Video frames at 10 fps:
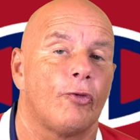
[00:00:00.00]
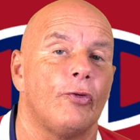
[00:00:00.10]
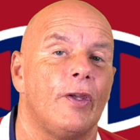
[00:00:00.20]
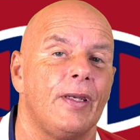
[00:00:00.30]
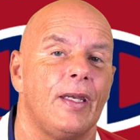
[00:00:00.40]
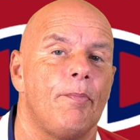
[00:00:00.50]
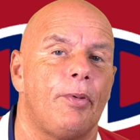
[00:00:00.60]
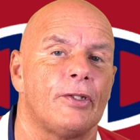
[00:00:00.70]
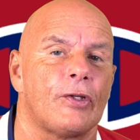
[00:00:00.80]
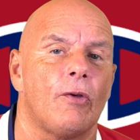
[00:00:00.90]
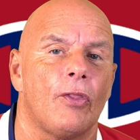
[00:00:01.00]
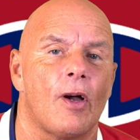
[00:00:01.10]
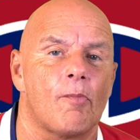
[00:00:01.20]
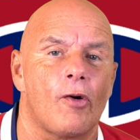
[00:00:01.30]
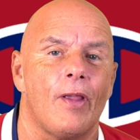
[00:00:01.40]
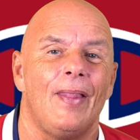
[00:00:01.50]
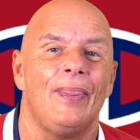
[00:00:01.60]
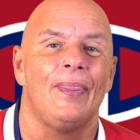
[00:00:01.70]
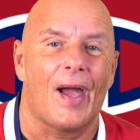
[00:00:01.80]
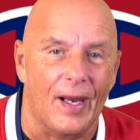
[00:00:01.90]
Today, episode number
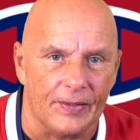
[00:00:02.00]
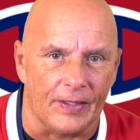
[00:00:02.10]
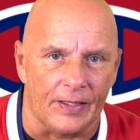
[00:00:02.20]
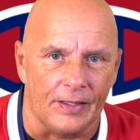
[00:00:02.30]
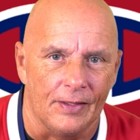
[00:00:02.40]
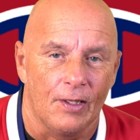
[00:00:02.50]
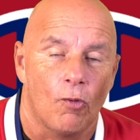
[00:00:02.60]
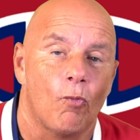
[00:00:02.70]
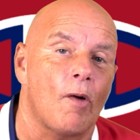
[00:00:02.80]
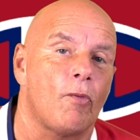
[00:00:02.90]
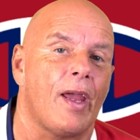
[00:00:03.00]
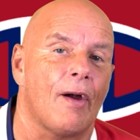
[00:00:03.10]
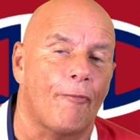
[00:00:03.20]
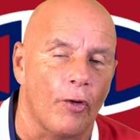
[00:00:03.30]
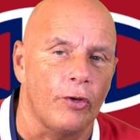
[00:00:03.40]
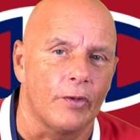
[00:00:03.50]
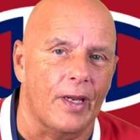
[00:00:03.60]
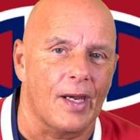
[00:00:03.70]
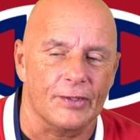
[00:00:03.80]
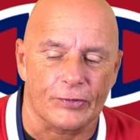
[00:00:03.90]
90. What we have for you
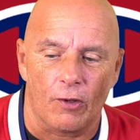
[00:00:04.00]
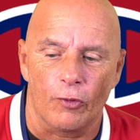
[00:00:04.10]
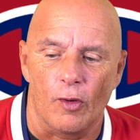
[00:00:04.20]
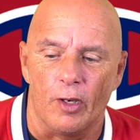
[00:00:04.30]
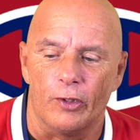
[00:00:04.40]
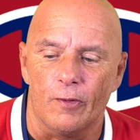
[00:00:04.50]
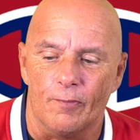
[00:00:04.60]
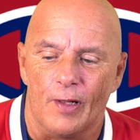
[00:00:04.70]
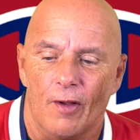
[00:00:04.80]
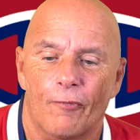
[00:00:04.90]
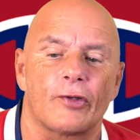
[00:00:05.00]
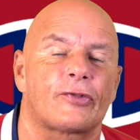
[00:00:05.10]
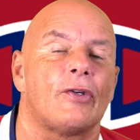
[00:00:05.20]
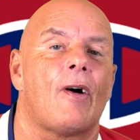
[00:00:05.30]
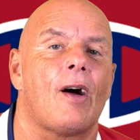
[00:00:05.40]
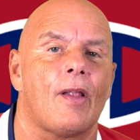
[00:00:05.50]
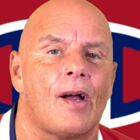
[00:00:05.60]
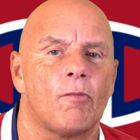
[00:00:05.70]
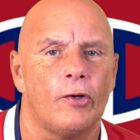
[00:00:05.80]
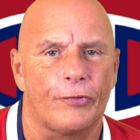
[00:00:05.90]
guys on the menu? First of all,
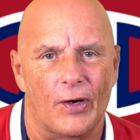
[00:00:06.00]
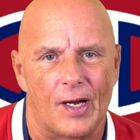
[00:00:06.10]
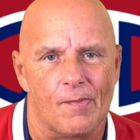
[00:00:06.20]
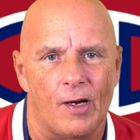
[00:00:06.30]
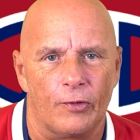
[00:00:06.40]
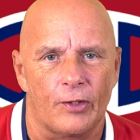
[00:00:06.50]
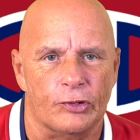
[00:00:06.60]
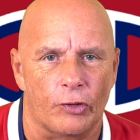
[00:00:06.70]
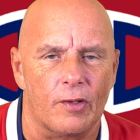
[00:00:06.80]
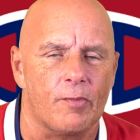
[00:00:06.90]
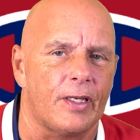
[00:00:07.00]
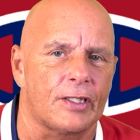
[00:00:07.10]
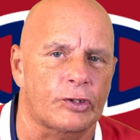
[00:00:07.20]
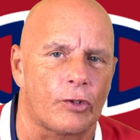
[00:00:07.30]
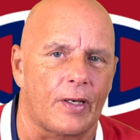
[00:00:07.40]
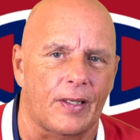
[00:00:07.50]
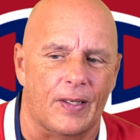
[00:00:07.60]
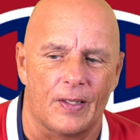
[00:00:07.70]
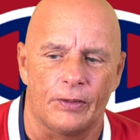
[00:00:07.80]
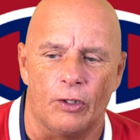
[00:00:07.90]
I'm going to talk about the general manager
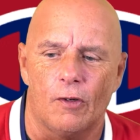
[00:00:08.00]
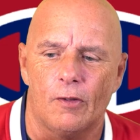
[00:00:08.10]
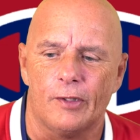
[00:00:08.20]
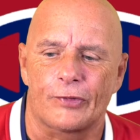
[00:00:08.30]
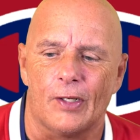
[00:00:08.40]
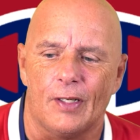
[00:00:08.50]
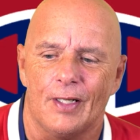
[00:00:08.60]
Kent Hughes.